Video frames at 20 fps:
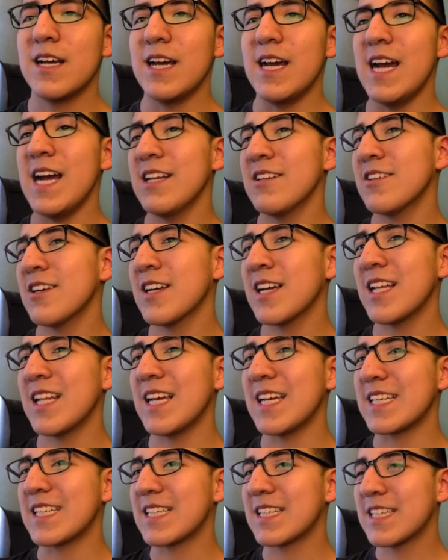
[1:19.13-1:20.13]
And you can get
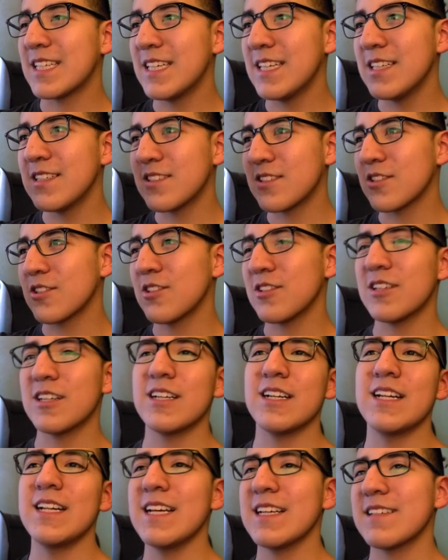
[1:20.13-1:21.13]
like keys to go to
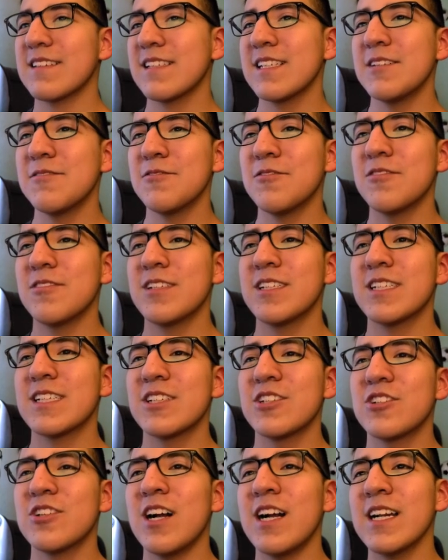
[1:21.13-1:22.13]
the next level, and you
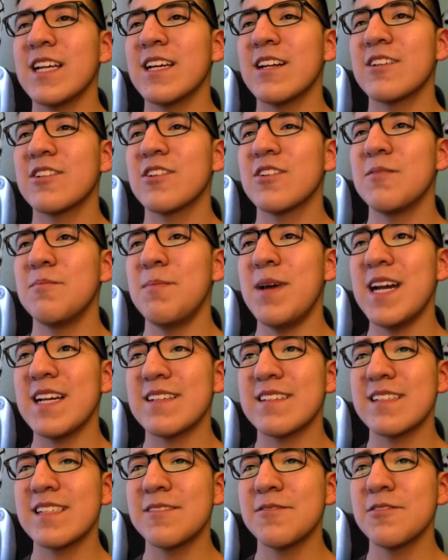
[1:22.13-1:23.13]
can try to get to the
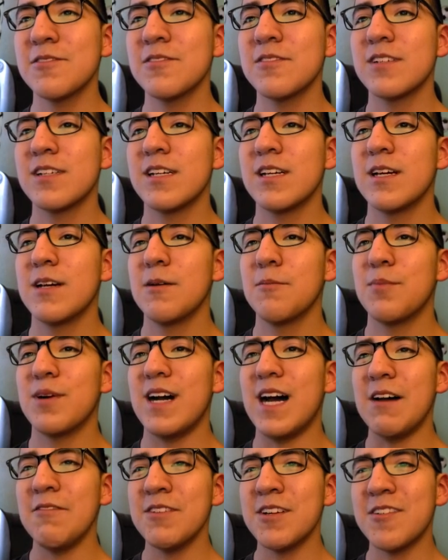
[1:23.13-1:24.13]
max level.
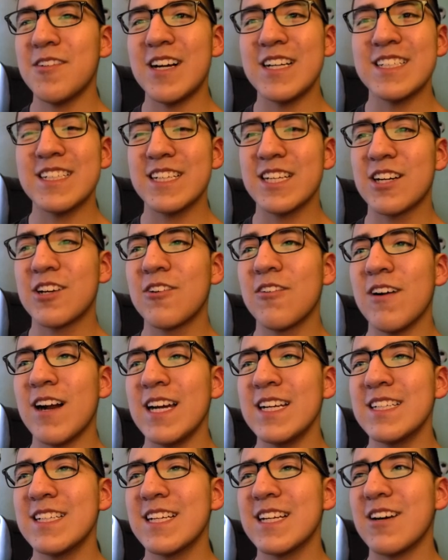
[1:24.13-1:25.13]
But I've never actually
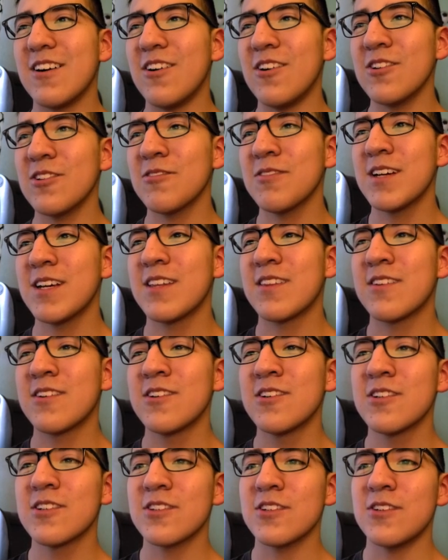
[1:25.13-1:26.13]
grinded it all the way
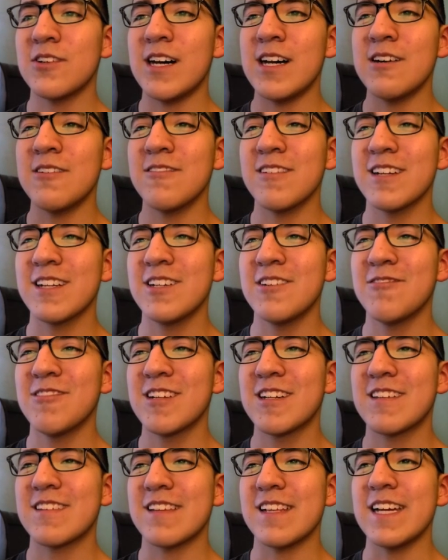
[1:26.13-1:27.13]
through, so I don't really know
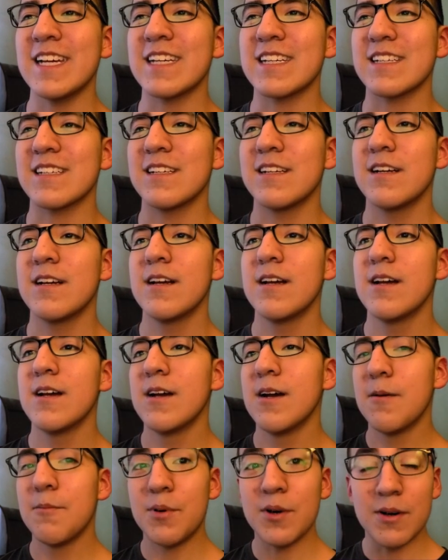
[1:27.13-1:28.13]
what it's like.
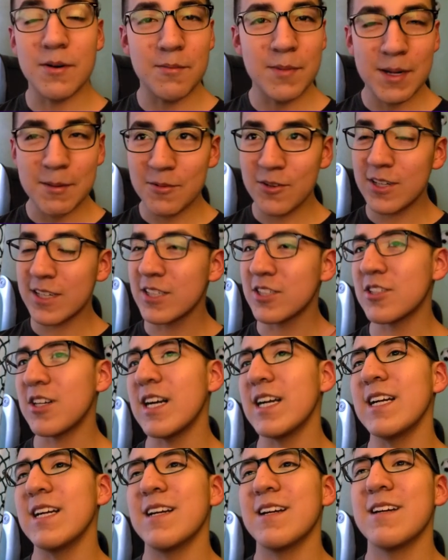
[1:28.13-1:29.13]
But maybe you can
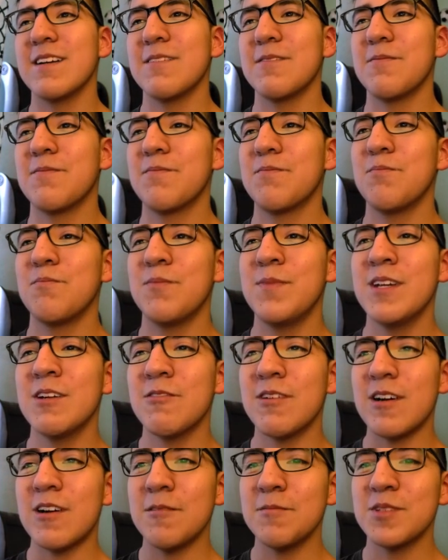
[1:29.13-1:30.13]
try it.
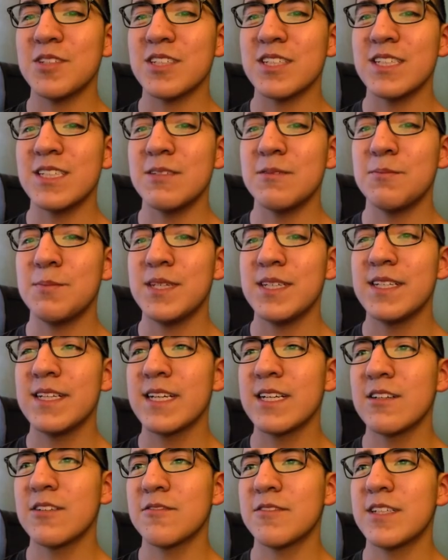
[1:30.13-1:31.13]
Meanwhile, I'm just gonna be
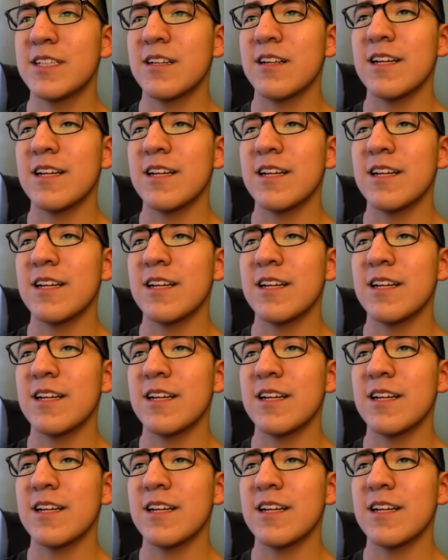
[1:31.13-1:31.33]
digging over here.